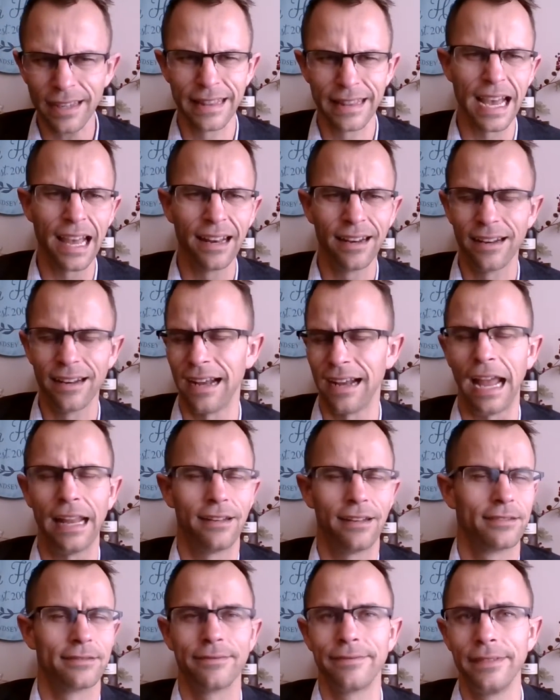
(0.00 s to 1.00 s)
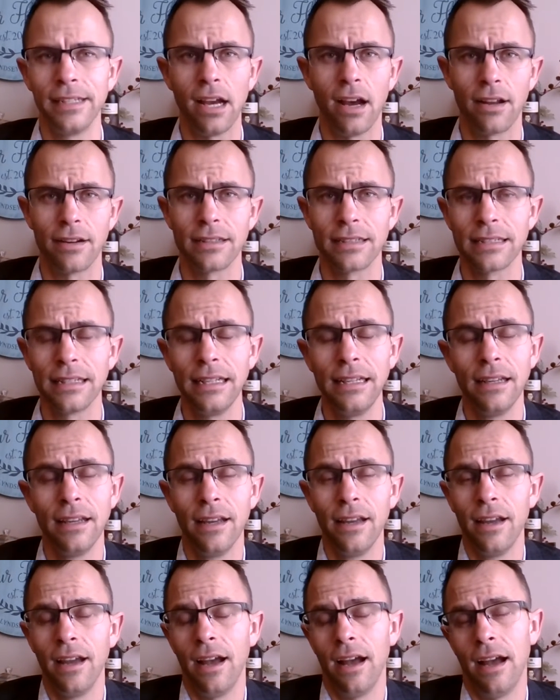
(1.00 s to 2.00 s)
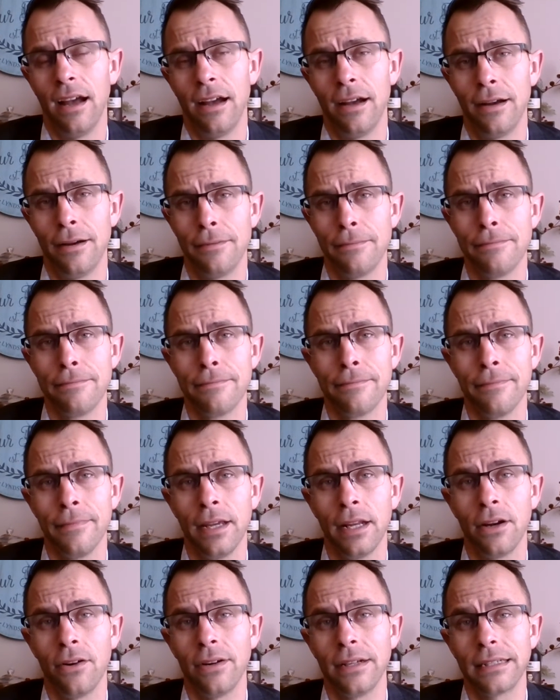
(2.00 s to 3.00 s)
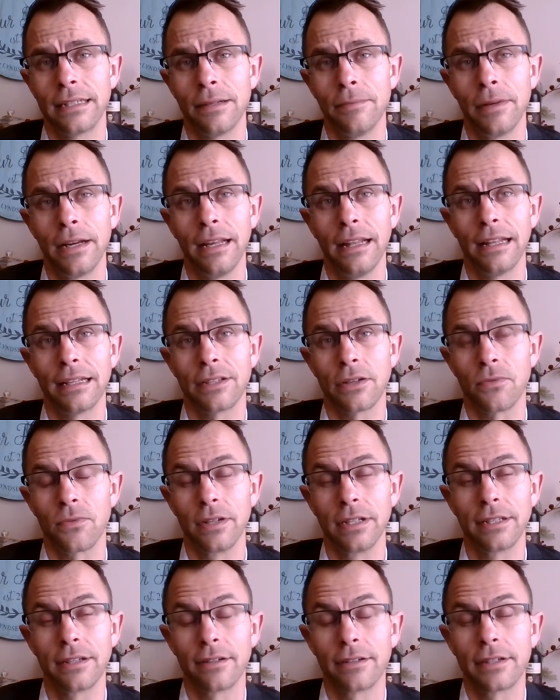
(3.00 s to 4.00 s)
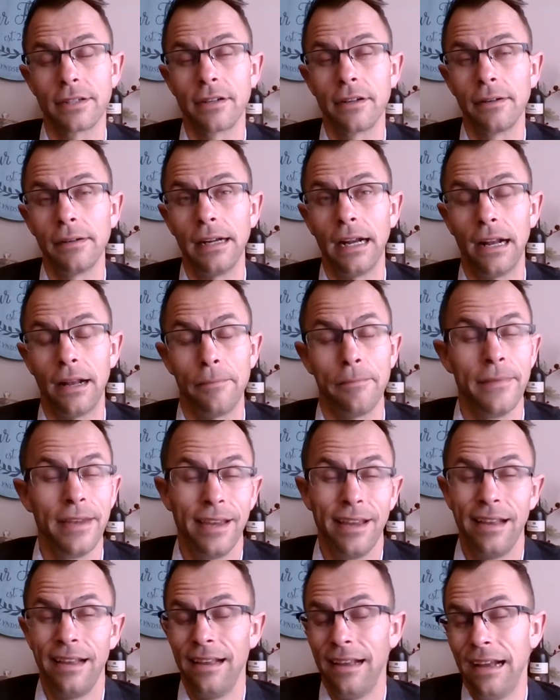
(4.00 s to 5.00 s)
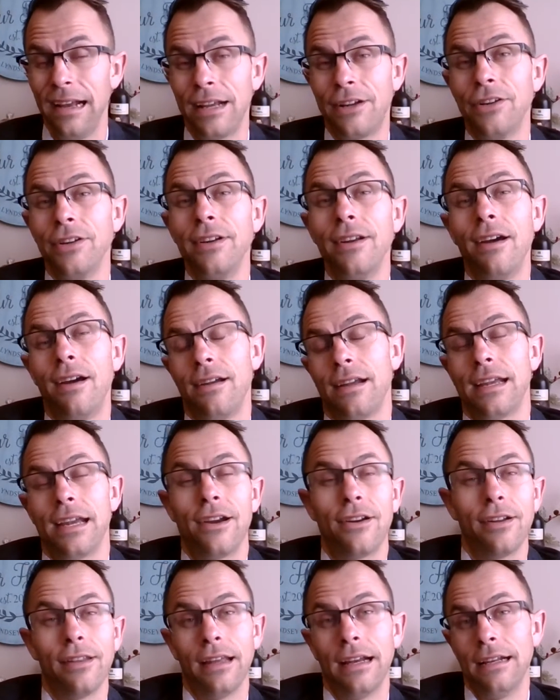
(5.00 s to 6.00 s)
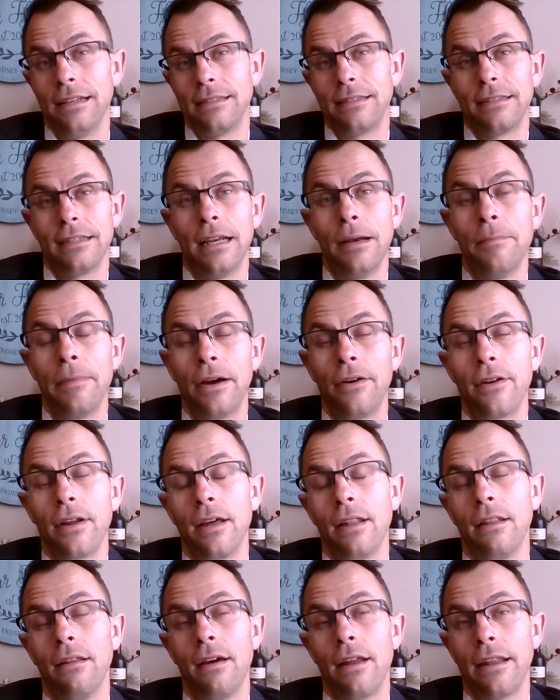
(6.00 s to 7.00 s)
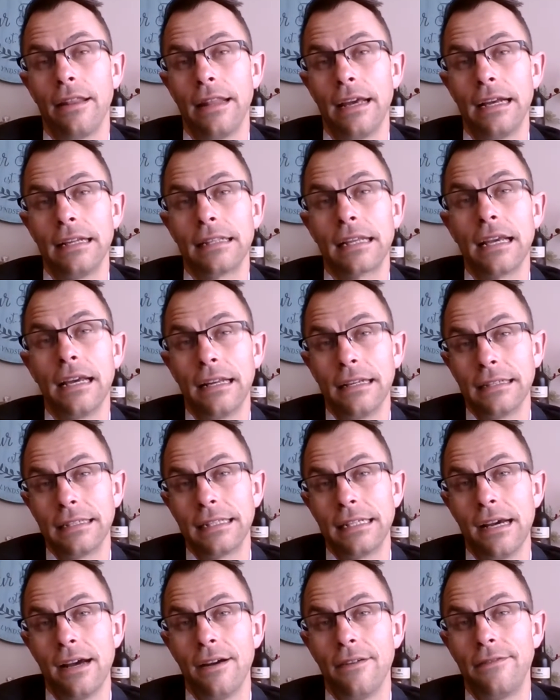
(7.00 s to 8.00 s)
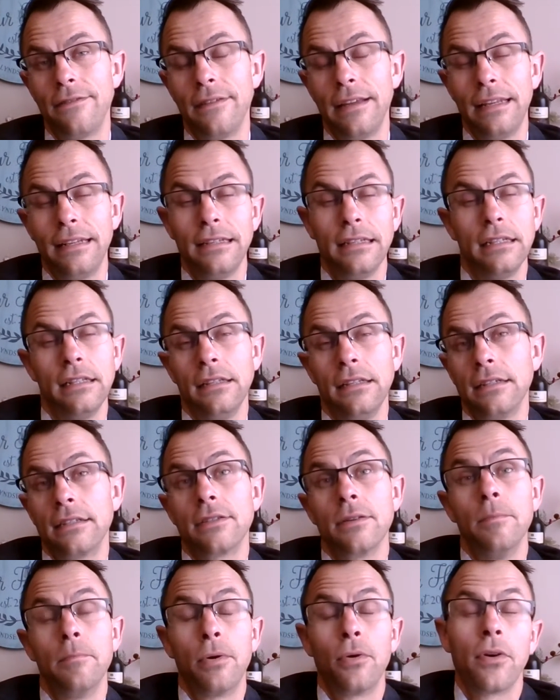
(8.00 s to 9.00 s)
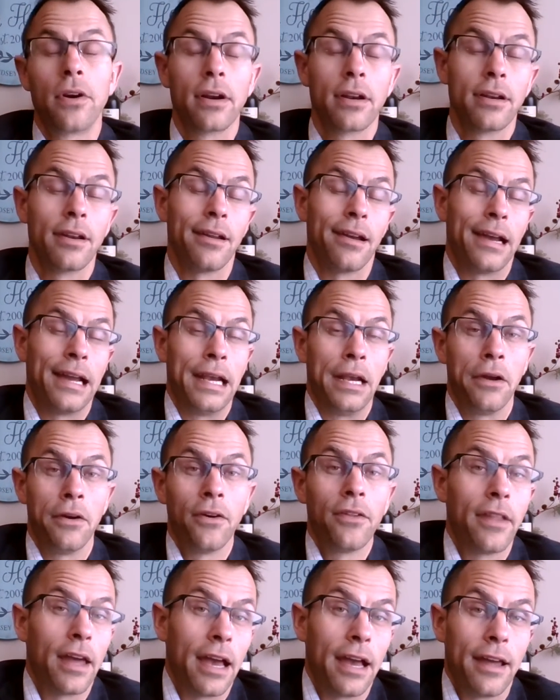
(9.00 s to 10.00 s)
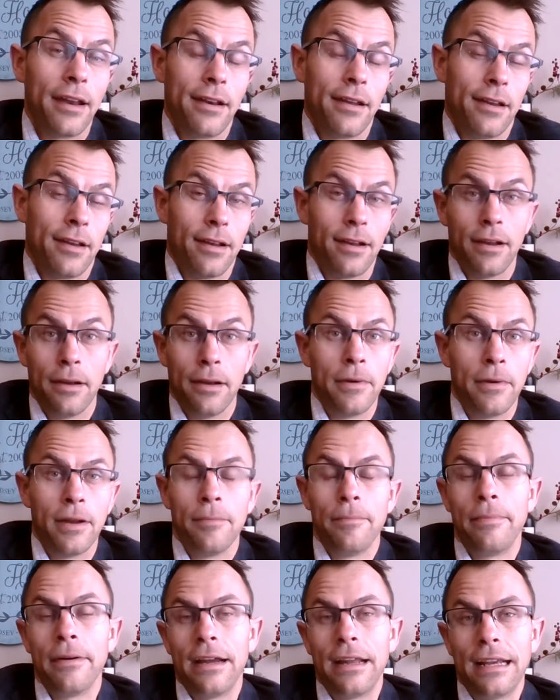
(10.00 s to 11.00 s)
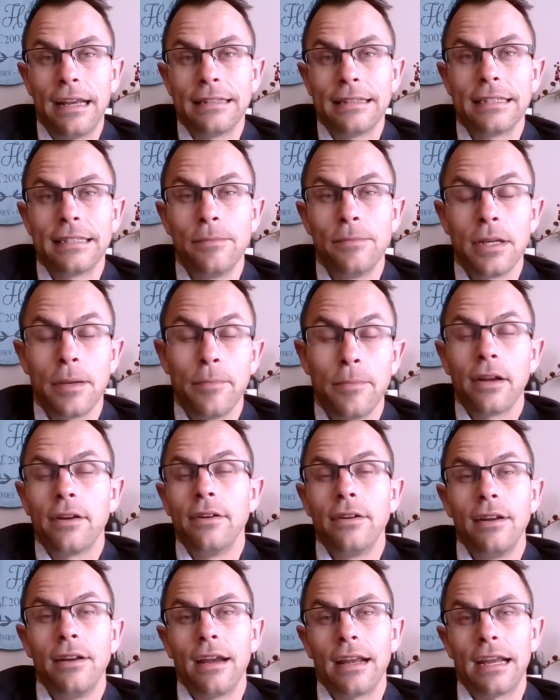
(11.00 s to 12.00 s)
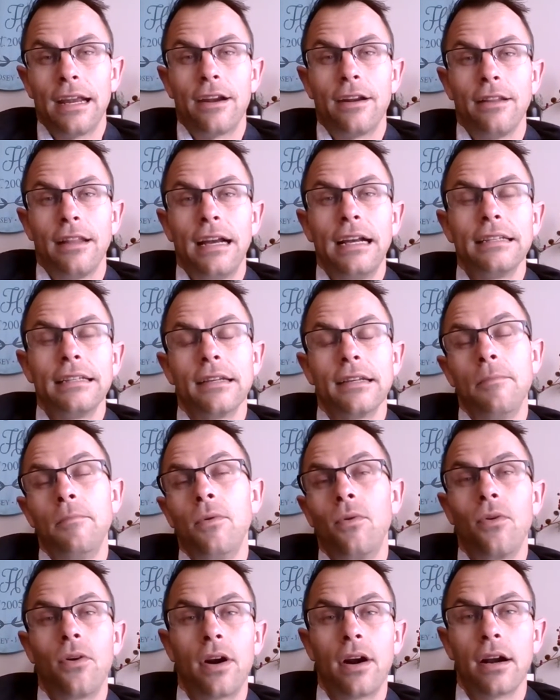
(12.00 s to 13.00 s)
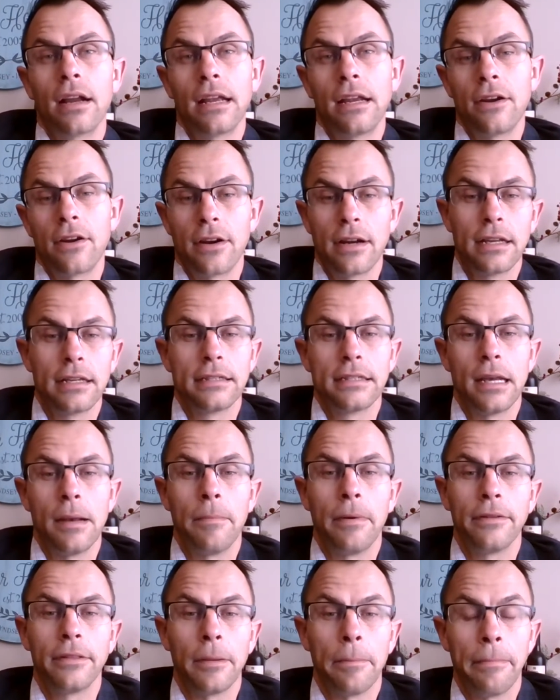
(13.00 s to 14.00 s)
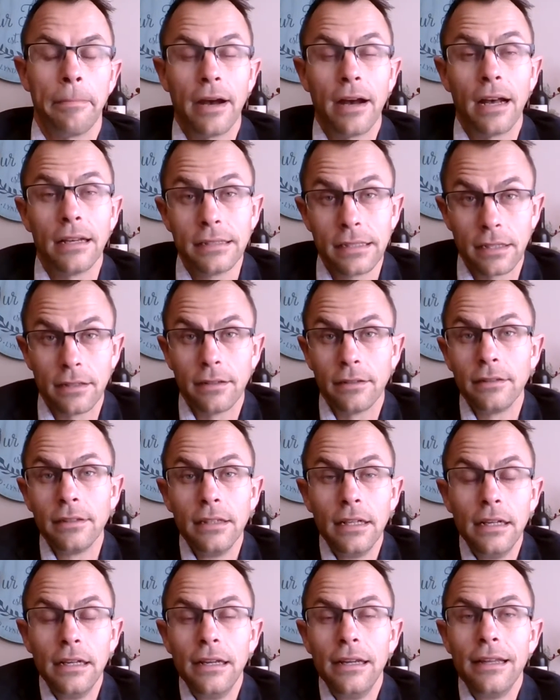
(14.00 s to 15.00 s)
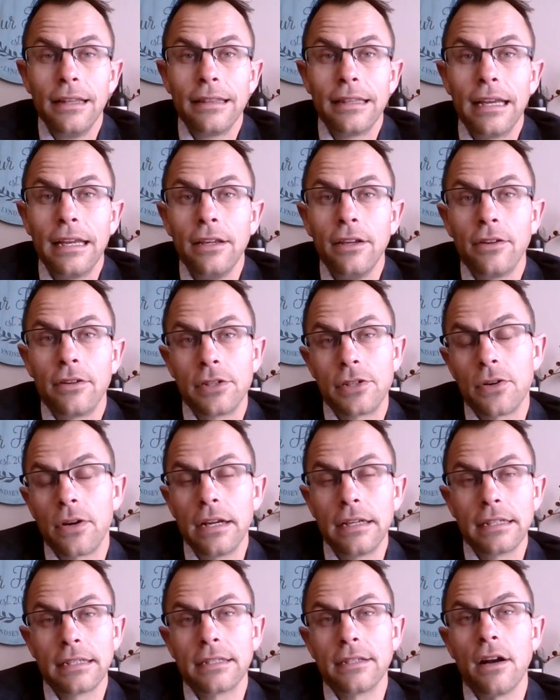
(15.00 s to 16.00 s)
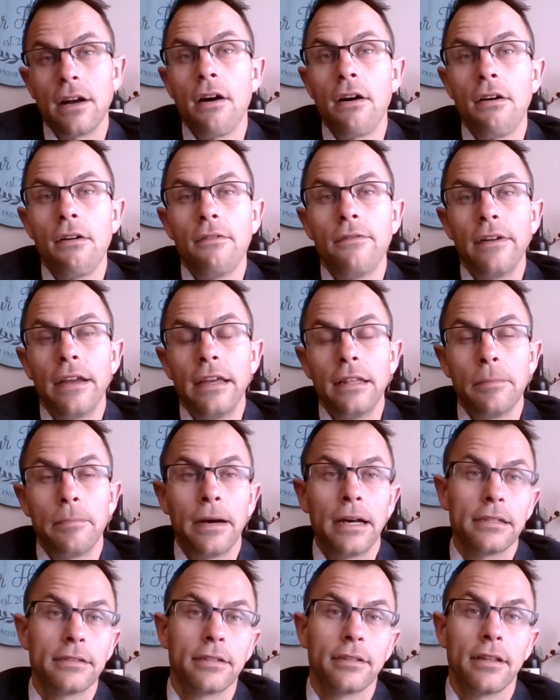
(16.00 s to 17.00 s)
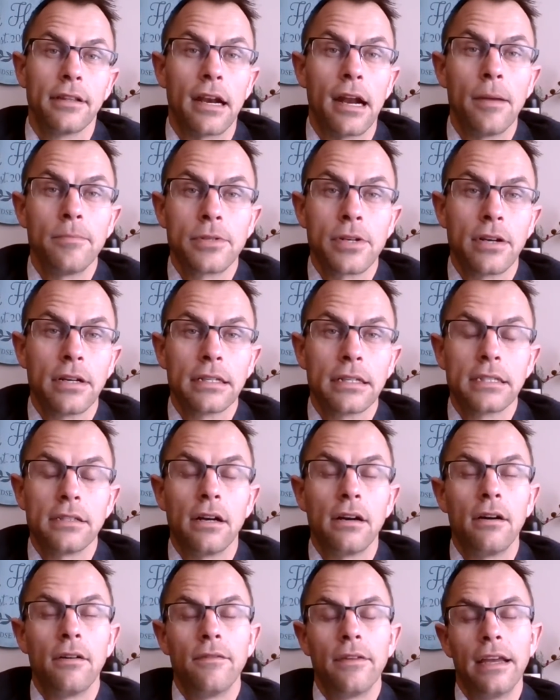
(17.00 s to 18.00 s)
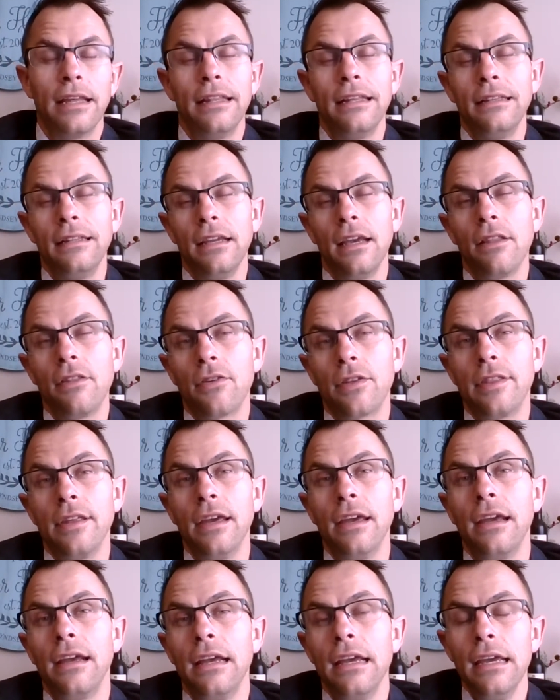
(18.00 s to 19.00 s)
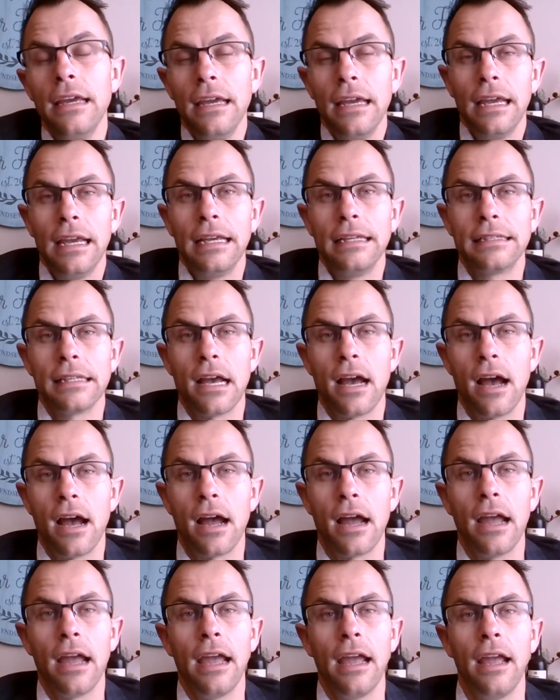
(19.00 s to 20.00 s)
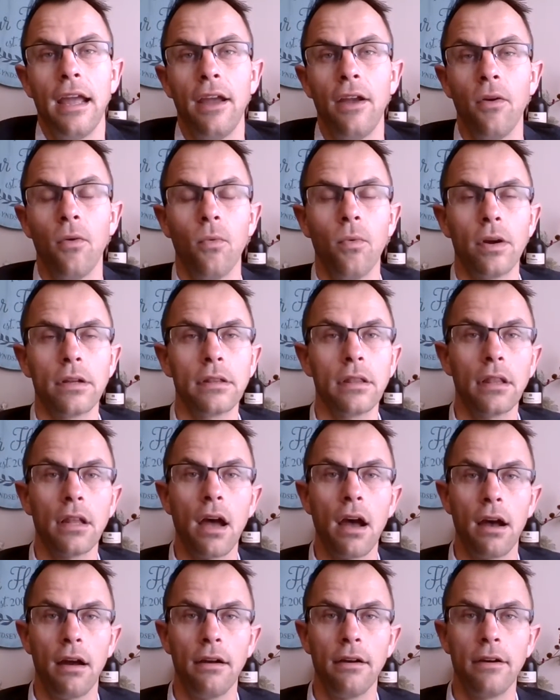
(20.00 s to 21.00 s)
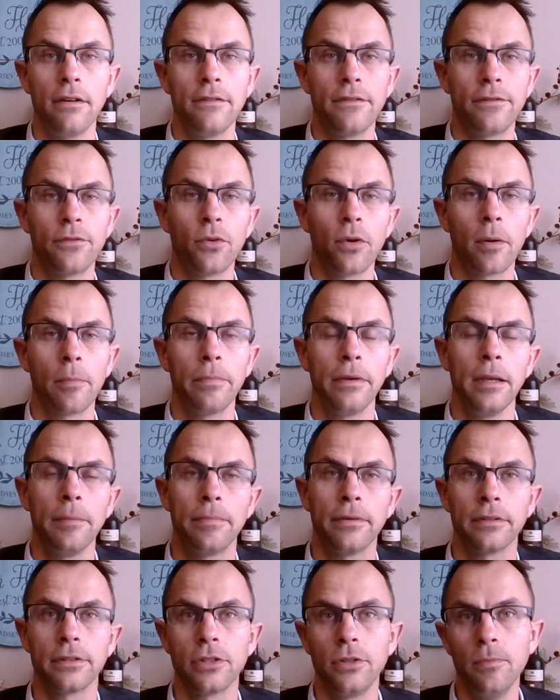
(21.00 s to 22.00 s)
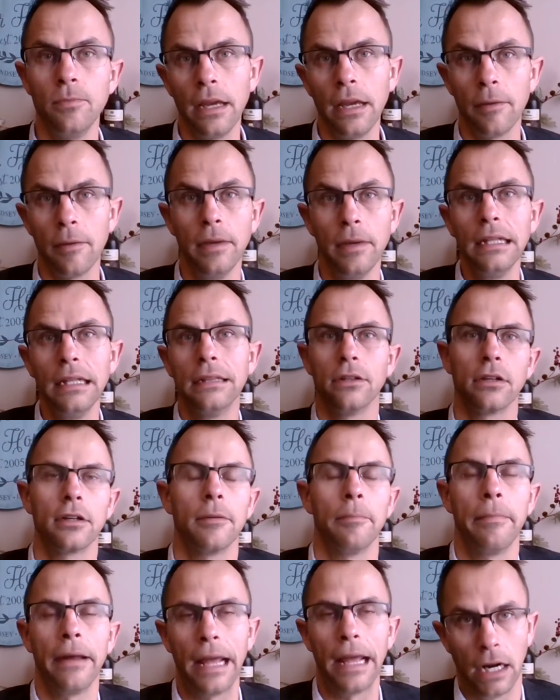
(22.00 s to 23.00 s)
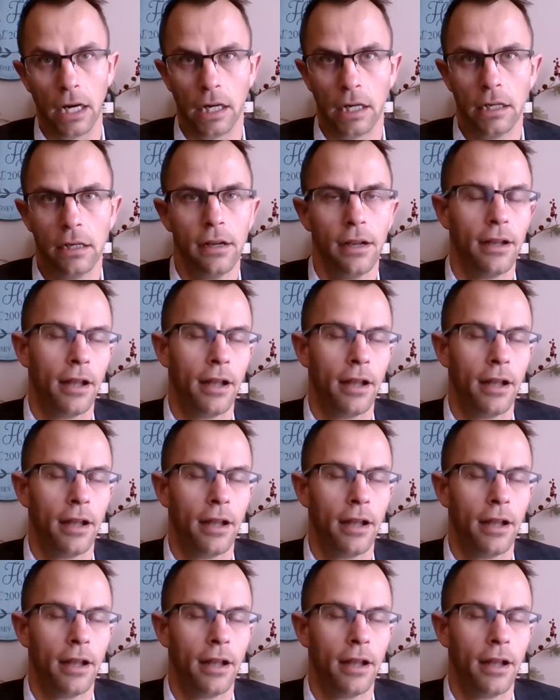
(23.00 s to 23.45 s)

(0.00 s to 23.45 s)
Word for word: That I honestly, you know, as somebody that's a researcher, I could not care less about a lot of that kind of stuff. And it's important, I know that, but at the same time, I could not care less. I'm more curious about the puzzle that you're trying to solve and the puzzle that I'm trying to solve. And then the other thing is, I would love for people to make me look better.